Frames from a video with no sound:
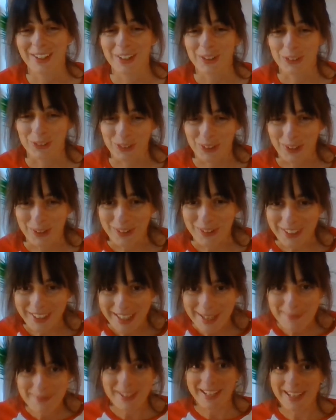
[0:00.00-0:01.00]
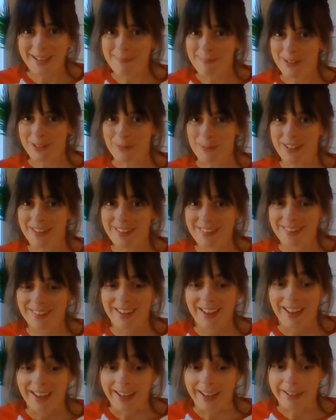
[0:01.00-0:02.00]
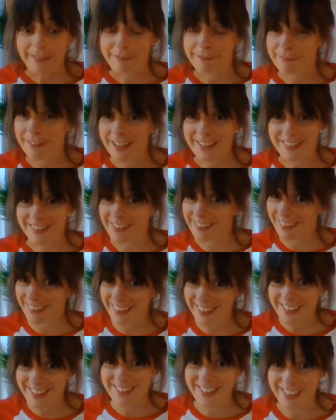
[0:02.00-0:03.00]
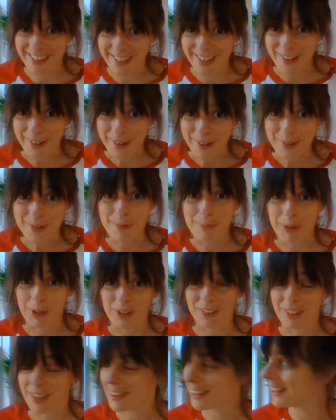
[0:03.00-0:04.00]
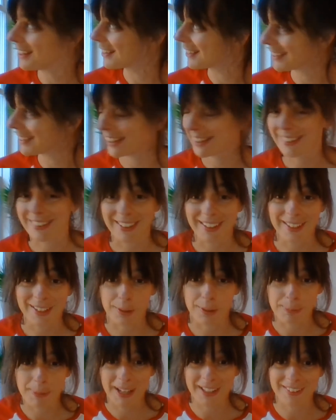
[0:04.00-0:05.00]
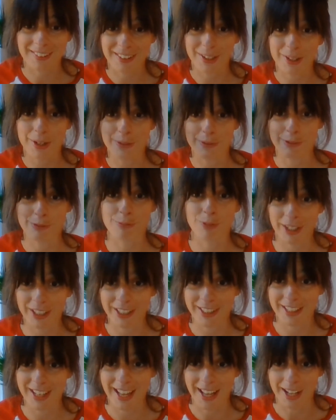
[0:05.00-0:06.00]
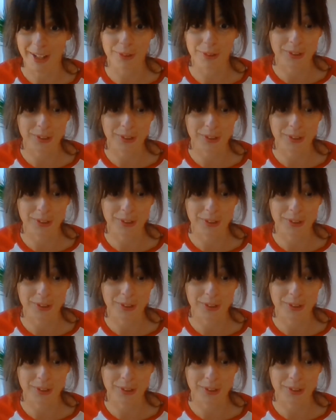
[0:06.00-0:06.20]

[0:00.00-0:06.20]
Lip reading: So keep taking measurements, and in fact I need to go because I think a satellite is passing over right now,